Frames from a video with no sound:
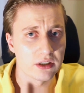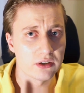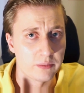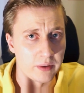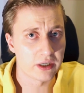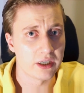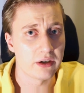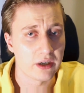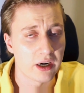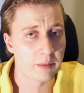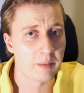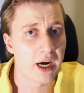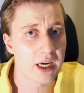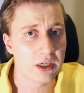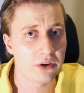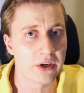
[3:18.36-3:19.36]
a
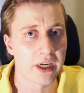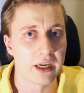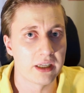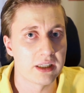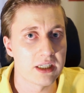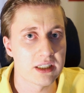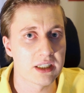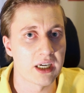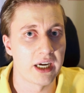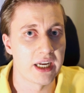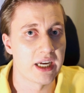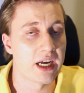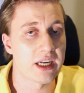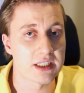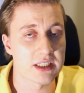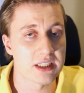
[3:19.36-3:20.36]
reminder here that this guy
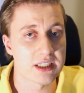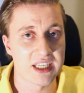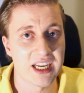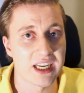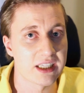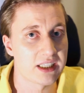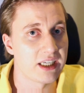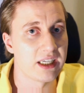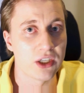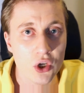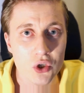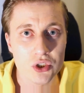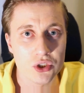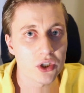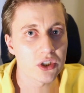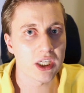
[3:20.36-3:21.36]
has said that he
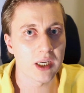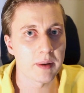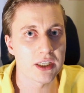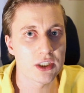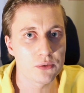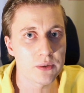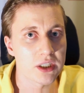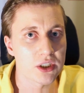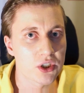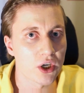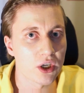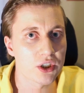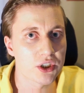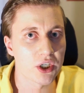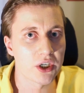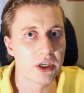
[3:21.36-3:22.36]
knows nothing about Swedish
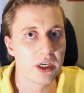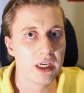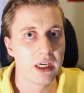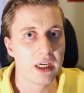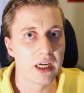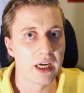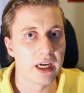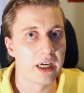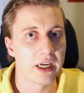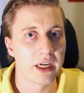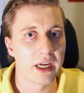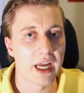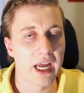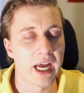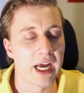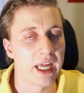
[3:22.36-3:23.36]
culture.
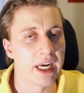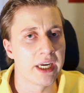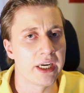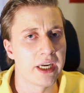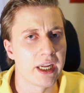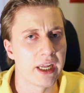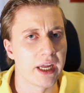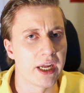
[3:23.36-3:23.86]
Then